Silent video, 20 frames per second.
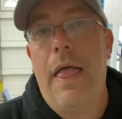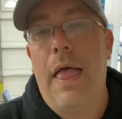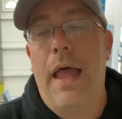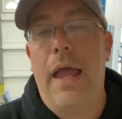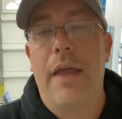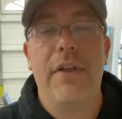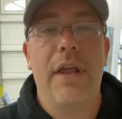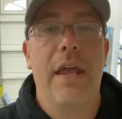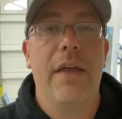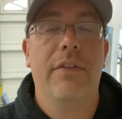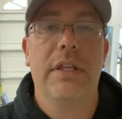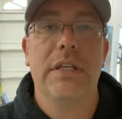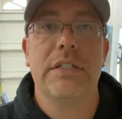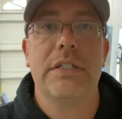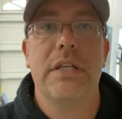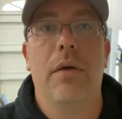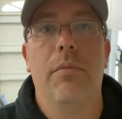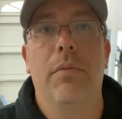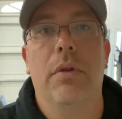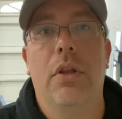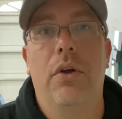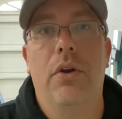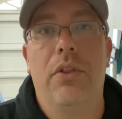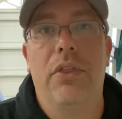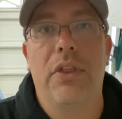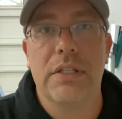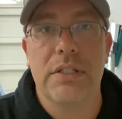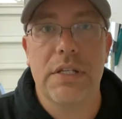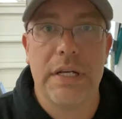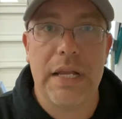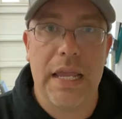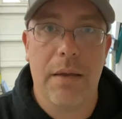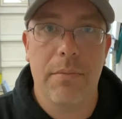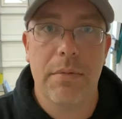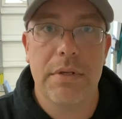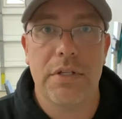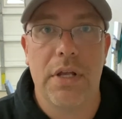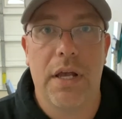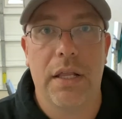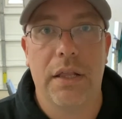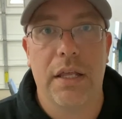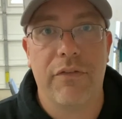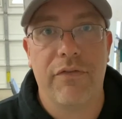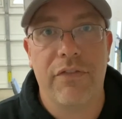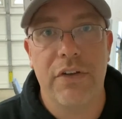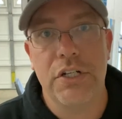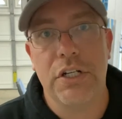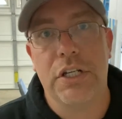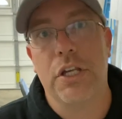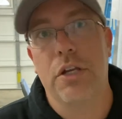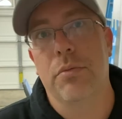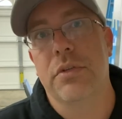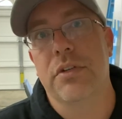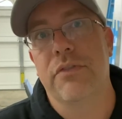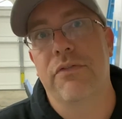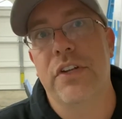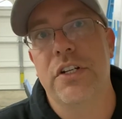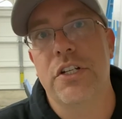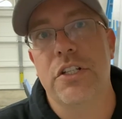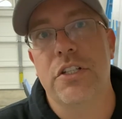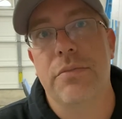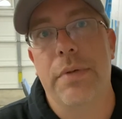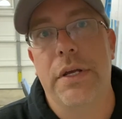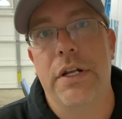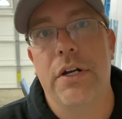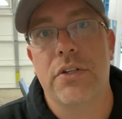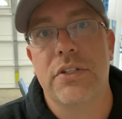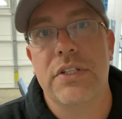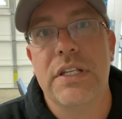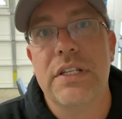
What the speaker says: I even have links down below to things on Amazon like fidget cubes and fidget spinners,